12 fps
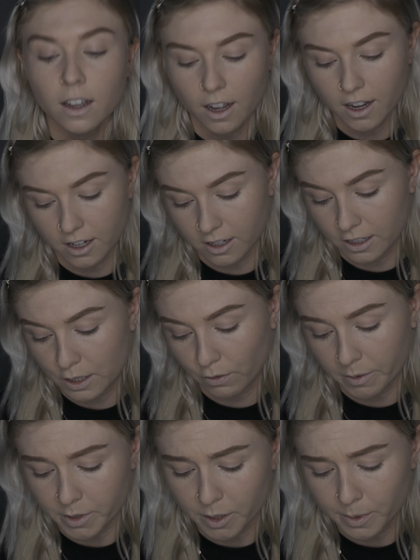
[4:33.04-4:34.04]
It's
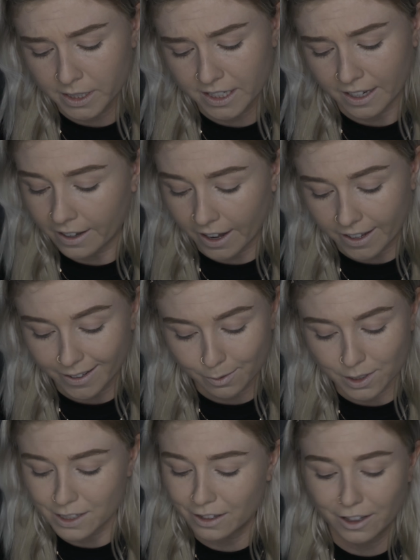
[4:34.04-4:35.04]
from Urban Decay. It
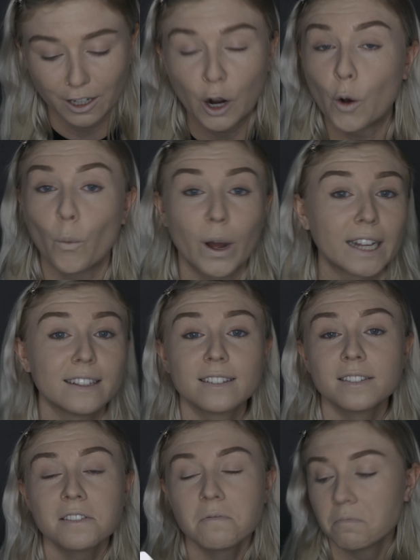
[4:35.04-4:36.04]
was the
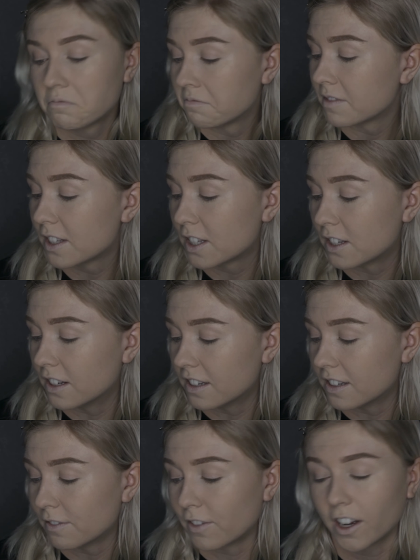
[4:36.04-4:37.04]
Gwen
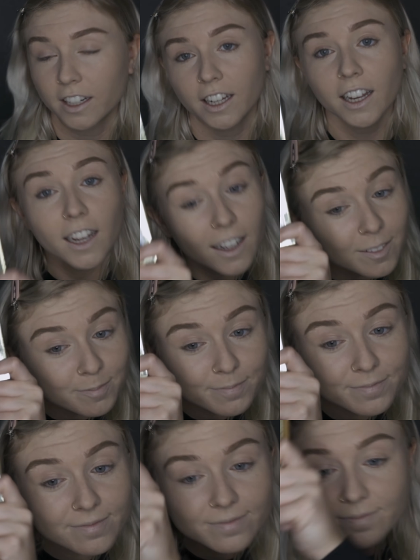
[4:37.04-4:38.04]
Stefani,
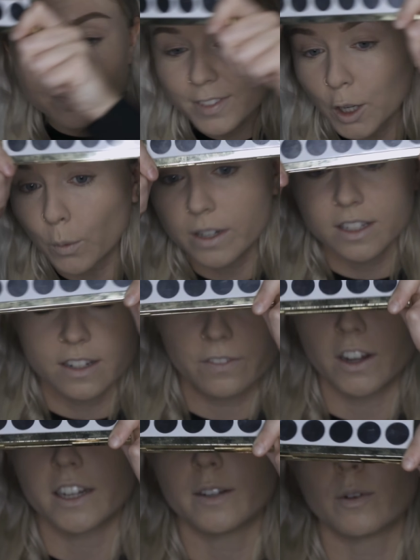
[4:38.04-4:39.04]

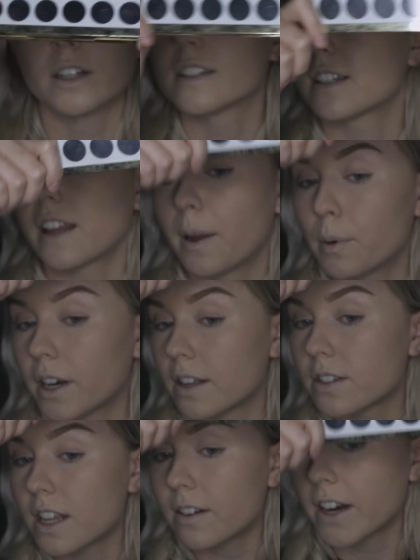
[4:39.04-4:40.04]
wanted to say I pronounced that